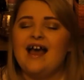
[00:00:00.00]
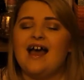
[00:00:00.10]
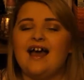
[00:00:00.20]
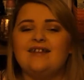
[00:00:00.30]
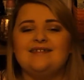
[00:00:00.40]

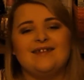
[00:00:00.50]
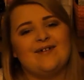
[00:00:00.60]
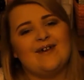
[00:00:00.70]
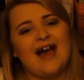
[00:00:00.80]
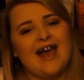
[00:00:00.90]
so
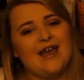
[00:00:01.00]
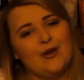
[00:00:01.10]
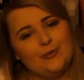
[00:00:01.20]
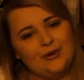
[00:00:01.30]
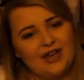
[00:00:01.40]
I hope you
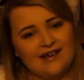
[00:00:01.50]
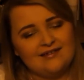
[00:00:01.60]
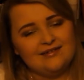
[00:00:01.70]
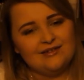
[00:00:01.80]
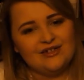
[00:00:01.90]
guys
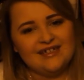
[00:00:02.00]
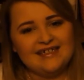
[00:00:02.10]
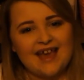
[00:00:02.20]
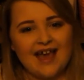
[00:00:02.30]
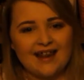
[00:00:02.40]
enjoyed
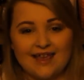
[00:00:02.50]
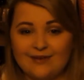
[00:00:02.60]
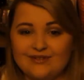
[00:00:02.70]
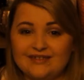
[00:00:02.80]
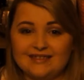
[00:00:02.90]
and I will
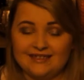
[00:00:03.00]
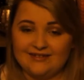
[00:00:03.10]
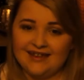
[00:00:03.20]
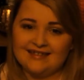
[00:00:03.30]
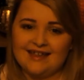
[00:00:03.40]
see you next
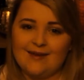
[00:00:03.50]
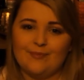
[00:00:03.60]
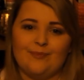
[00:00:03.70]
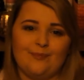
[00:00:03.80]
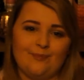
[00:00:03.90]
time.
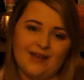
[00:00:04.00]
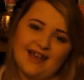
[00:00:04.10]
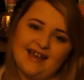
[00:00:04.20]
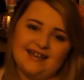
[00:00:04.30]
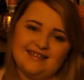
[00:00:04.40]
Bye guys!